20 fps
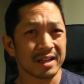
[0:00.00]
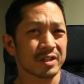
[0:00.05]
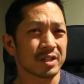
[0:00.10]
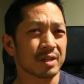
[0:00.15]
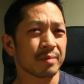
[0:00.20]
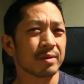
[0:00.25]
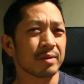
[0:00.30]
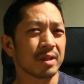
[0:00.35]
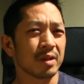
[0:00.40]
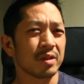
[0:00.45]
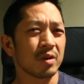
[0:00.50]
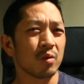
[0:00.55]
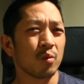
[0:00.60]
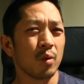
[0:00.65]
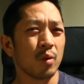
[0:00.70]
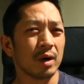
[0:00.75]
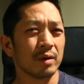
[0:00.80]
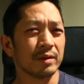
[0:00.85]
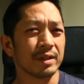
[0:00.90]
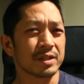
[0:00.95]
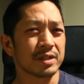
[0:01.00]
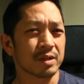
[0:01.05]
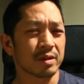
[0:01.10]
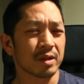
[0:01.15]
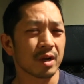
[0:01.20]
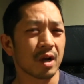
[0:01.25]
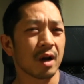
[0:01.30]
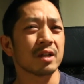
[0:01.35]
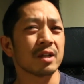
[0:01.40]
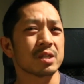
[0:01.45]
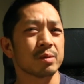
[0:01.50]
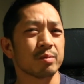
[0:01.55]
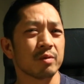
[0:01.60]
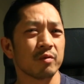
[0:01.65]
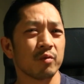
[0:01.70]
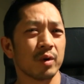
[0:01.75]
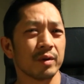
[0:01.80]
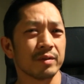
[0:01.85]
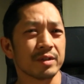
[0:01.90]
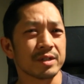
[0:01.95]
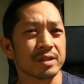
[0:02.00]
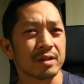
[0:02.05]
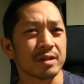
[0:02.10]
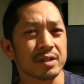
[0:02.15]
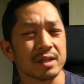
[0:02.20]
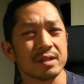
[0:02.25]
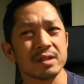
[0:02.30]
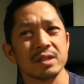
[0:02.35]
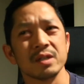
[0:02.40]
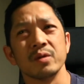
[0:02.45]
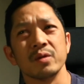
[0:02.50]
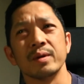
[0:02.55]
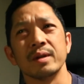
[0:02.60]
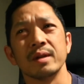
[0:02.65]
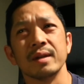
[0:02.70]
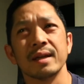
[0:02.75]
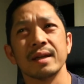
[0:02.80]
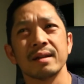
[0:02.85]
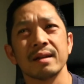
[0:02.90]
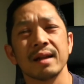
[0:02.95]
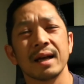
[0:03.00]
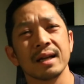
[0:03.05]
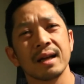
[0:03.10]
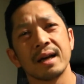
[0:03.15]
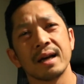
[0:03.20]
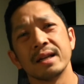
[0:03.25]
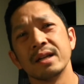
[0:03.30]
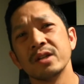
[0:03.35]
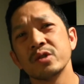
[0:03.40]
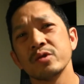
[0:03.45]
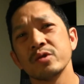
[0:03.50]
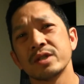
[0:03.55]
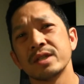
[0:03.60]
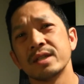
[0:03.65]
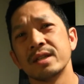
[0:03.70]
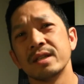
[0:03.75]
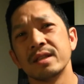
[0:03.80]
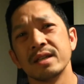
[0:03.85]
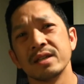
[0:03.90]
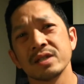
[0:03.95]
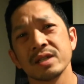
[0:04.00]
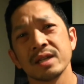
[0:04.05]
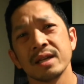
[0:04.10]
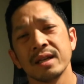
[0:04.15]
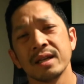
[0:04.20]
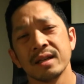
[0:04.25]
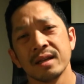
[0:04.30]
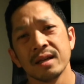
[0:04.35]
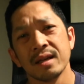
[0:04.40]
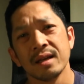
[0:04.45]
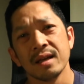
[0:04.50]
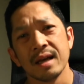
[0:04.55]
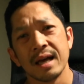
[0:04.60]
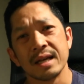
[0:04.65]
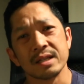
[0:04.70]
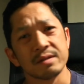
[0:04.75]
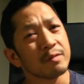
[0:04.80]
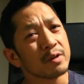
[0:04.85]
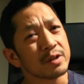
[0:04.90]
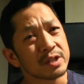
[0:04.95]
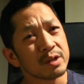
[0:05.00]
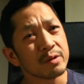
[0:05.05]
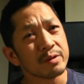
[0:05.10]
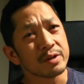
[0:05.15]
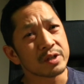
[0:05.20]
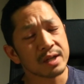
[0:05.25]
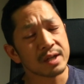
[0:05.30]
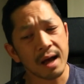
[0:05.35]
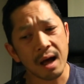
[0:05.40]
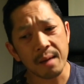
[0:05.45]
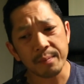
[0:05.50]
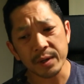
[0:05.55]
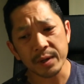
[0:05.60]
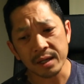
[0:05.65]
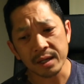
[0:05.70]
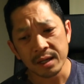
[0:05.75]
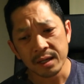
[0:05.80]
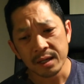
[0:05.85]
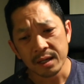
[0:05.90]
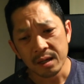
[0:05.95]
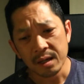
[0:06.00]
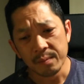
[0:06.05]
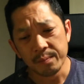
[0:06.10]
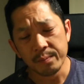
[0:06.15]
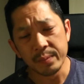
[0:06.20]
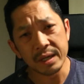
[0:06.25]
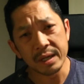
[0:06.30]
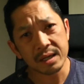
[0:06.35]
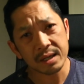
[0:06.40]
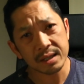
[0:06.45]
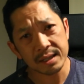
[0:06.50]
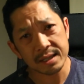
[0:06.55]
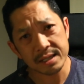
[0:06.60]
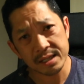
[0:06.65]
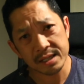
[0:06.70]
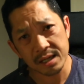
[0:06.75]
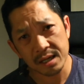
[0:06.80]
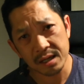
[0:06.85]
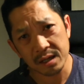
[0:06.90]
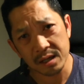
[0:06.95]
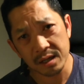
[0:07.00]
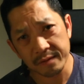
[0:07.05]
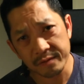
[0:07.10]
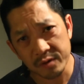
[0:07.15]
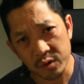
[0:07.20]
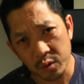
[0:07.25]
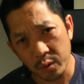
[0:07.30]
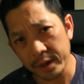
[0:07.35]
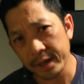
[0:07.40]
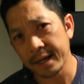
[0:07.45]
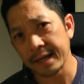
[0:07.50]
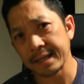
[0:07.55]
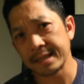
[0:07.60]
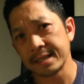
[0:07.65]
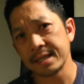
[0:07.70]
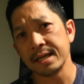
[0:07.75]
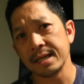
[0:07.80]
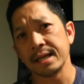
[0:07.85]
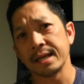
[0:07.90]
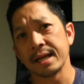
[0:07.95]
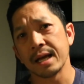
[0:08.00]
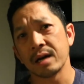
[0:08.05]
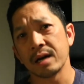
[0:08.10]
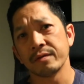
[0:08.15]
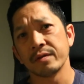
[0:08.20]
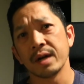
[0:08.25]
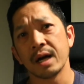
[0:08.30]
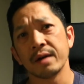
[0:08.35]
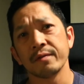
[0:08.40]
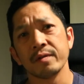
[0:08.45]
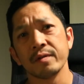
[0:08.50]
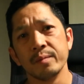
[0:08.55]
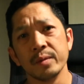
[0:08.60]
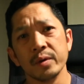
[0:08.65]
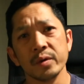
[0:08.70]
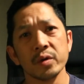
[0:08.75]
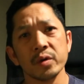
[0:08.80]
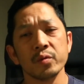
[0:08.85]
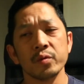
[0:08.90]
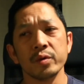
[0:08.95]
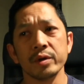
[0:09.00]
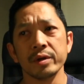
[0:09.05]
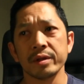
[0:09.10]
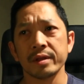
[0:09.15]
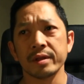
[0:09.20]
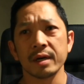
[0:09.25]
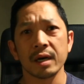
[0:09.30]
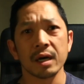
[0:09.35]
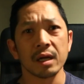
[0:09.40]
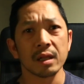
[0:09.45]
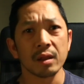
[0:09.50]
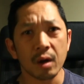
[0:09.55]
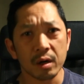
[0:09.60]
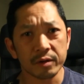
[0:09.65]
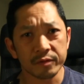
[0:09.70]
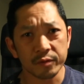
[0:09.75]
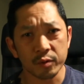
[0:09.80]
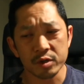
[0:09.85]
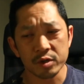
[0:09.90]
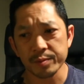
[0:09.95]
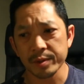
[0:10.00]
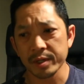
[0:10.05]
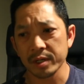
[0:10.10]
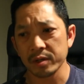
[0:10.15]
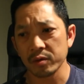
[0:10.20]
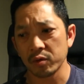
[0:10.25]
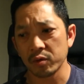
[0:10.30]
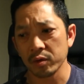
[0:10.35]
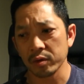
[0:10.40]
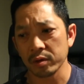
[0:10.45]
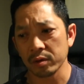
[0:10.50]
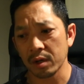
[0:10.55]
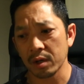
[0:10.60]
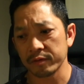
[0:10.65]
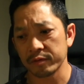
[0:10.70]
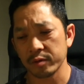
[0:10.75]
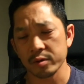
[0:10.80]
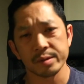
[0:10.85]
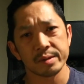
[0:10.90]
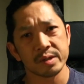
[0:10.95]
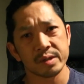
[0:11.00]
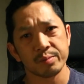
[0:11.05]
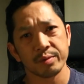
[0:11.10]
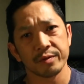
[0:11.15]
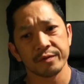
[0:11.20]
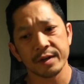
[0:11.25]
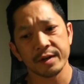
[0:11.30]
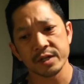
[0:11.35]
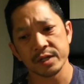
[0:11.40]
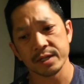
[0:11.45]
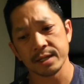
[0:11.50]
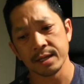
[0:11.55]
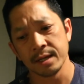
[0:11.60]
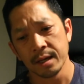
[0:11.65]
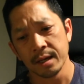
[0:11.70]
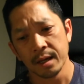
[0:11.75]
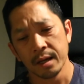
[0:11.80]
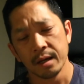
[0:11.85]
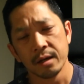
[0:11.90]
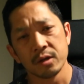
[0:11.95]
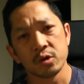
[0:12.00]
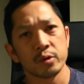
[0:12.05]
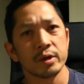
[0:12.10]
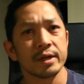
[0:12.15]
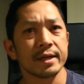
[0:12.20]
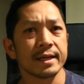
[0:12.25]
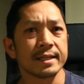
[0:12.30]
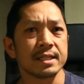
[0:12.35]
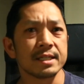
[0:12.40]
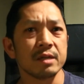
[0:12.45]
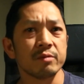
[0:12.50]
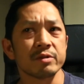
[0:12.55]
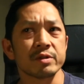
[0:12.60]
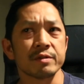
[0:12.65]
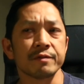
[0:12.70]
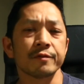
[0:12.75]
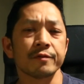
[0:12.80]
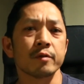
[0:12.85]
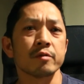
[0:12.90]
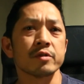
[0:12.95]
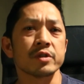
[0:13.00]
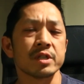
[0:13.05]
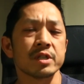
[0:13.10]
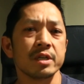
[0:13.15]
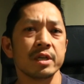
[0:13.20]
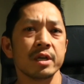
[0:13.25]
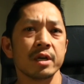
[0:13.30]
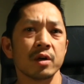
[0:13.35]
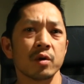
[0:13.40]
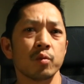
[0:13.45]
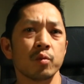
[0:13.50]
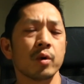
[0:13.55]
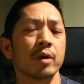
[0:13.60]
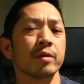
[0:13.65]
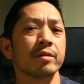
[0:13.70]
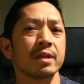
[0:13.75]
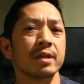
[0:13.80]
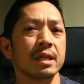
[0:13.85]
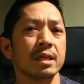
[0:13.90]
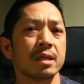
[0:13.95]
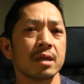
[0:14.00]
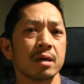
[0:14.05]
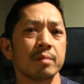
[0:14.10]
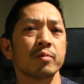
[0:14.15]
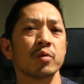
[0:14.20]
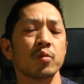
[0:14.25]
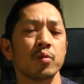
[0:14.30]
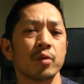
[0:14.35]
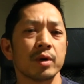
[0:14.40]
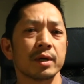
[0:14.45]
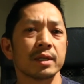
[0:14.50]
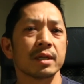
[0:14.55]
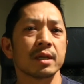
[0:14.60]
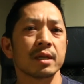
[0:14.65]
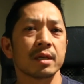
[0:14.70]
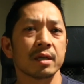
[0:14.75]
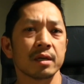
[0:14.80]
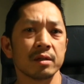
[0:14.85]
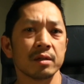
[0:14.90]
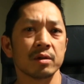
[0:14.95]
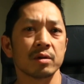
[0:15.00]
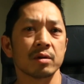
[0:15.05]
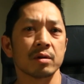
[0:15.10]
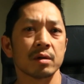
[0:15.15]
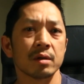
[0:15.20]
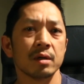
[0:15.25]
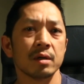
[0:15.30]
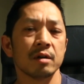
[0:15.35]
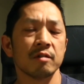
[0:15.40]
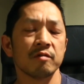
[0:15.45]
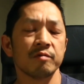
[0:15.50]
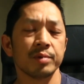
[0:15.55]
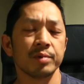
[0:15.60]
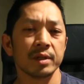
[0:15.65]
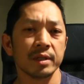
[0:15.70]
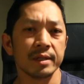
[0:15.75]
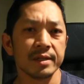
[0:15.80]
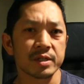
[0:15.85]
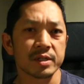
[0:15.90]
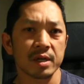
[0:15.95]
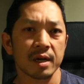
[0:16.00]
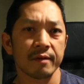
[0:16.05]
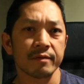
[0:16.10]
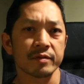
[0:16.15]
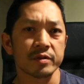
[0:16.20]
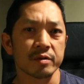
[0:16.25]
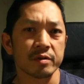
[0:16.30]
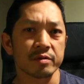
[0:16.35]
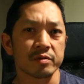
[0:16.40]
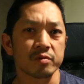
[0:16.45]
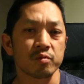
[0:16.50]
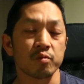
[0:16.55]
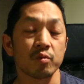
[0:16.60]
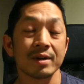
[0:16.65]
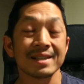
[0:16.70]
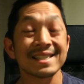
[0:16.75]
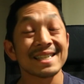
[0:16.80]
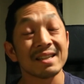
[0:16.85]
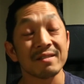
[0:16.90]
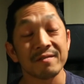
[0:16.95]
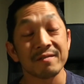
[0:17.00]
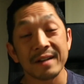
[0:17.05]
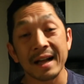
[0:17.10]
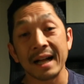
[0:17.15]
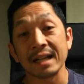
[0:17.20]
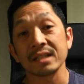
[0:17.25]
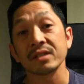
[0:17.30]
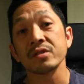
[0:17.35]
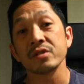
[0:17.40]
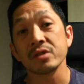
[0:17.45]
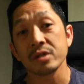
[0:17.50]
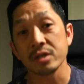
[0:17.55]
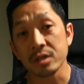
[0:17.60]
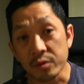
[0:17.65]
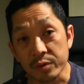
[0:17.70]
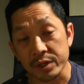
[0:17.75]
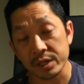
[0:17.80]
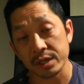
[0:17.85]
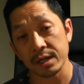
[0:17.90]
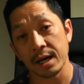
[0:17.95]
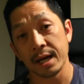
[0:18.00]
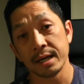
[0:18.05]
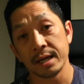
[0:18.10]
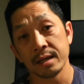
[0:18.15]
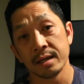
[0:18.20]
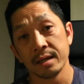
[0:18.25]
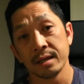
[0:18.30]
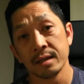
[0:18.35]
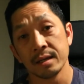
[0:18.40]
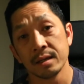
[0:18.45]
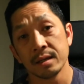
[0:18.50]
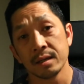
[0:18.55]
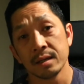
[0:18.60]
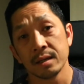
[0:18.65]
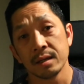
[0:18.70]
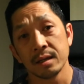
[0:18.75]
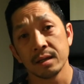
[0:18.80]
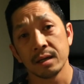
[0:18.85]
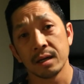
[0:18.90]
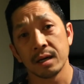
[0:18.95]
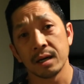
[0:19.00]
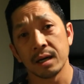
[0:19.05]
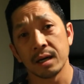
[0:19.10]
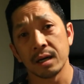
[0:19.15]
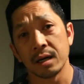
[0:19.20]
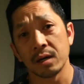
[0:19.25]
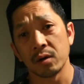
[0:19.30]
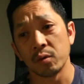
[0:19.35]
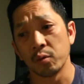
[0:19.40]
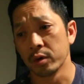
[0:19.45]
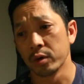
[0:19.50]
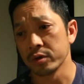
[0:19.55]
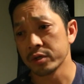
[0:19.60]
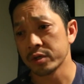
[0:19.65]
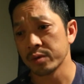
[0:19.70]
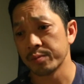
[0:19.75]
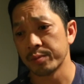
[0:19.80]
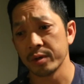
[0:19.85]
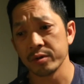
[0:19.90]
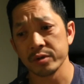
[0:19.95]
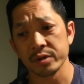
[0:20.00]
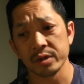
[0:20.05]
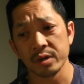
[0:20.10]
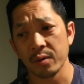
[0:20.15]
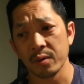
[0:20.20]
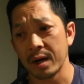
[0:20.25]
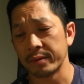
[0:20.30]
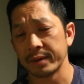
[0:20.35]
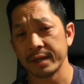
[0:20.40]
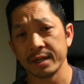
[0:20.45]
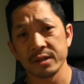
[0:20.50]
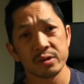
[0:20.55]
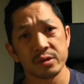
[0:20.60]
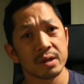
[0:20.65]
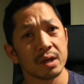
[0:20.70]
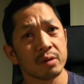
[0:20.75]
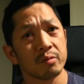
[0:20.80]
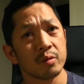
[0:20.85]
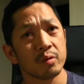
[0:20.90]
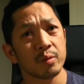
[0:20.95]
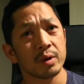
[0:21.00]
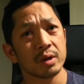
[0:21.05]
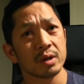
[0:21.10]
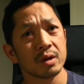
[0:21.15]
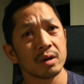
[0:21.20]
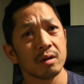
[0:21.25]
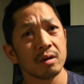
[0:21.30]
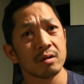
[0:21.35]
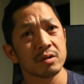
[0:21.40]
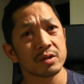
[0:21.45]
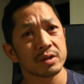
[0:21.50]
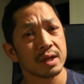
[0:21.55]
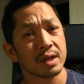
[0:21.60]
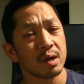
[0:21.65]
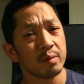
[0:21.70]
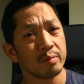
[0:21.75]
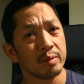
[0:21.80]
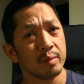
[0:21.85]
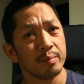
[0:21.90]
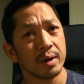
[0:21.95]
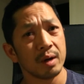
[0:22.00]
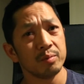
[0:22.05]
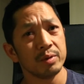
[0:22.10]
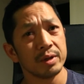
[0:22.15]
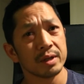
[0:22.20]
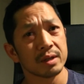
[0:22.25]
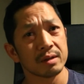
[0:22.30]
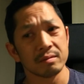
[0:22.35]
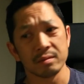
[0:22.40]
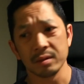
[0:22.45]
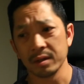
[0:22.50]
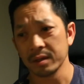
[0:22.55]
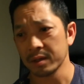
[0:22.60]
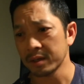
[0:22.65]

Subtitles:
of something that wellness, or the concept of wellness, looks into. And I got interested in this as a very serious topic because of 2019. Now, if you're not familiar with law enforcement or the law enforcement as a profession, 2019 was the first year where the number one killer of police officers was, in fact, suicide. We're supposed to go out and answer 911 calls and help the public and